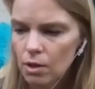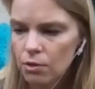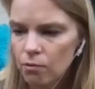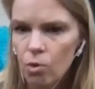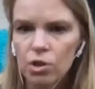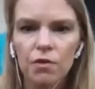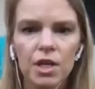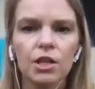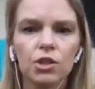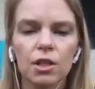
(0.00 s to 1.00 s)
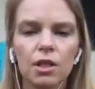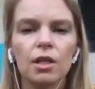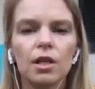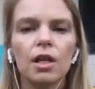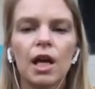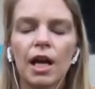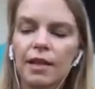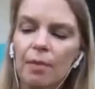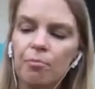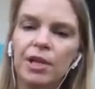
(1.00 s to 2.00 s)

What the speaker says: fourth of an inch, and that